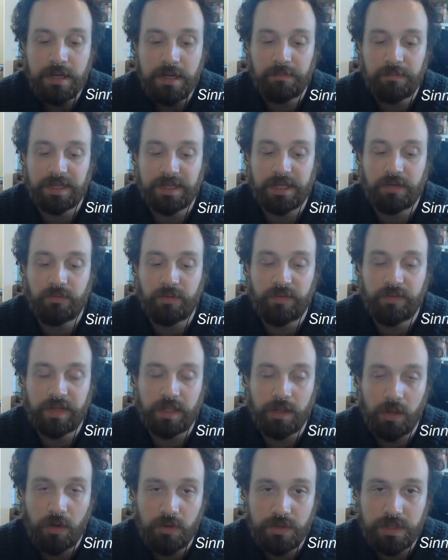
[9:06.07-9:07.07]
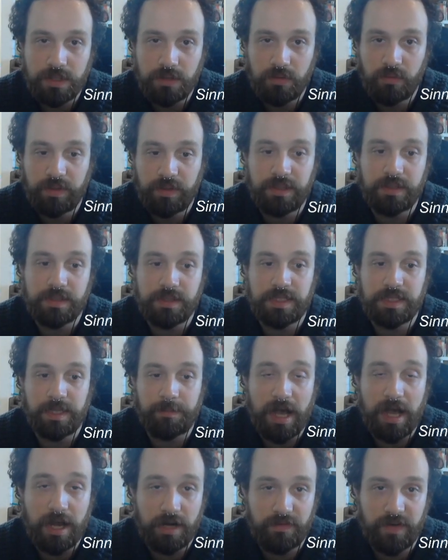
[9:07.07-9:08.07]
But then when we close, we need to step
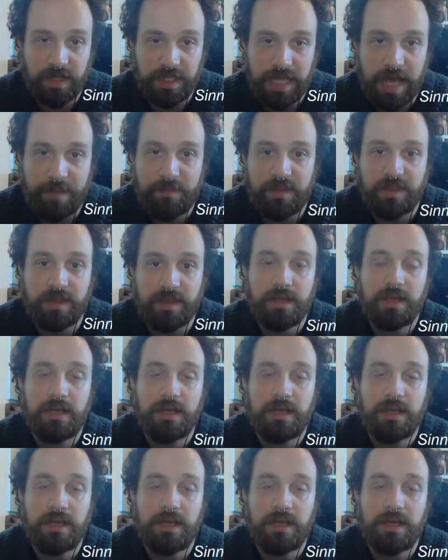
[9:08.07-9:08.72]
out of our depth,